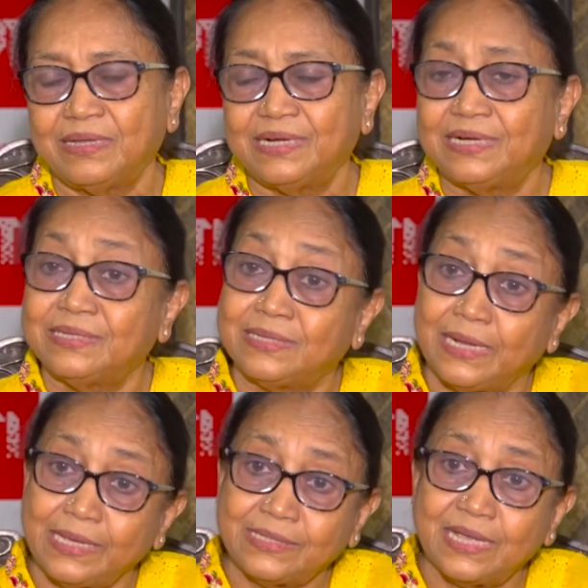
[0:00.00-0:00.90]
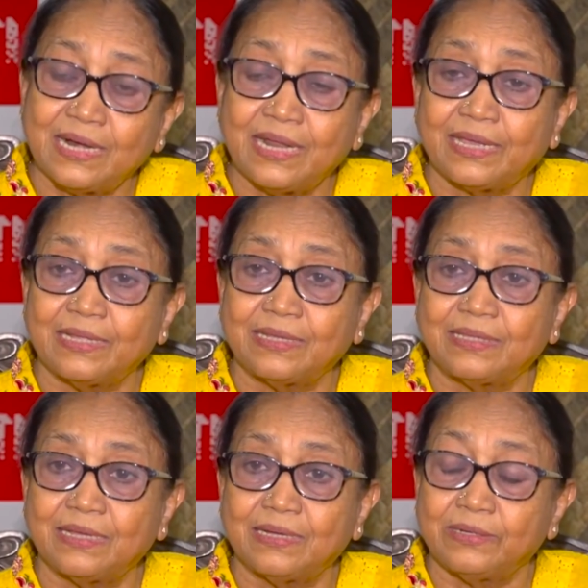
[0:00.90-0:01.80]
it is racing like
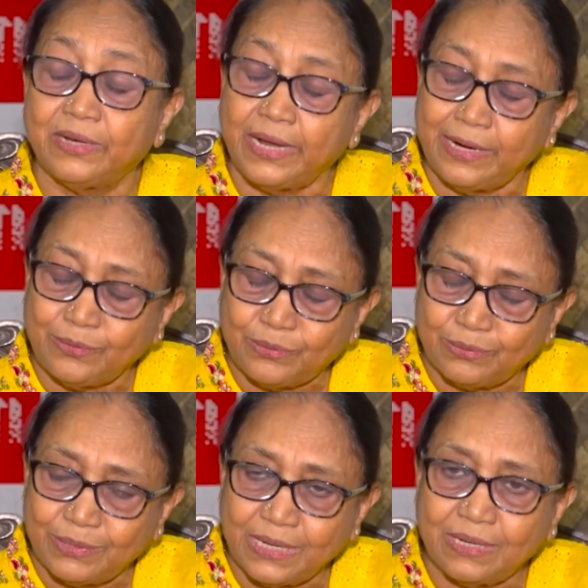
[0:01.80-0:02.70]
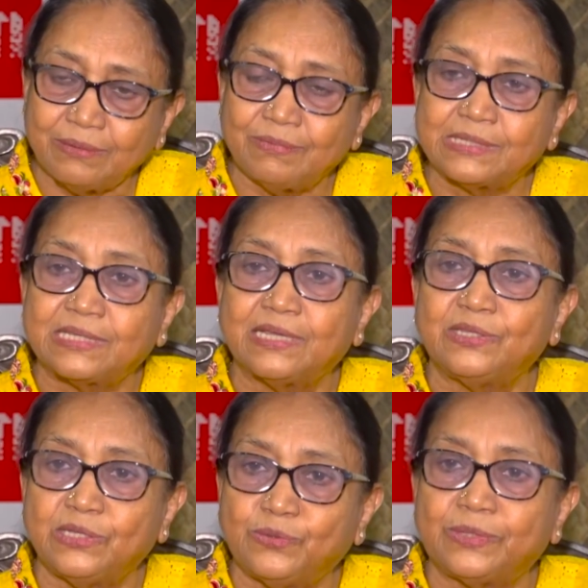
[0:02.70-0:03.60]
anything. Day to day, we see
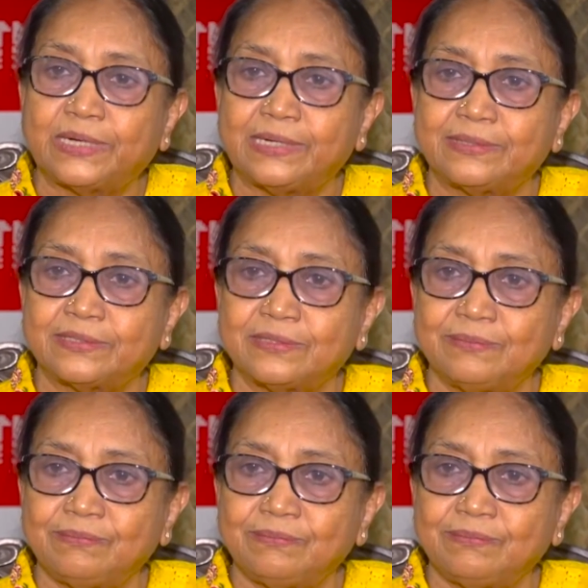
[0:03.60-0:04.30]
new trends.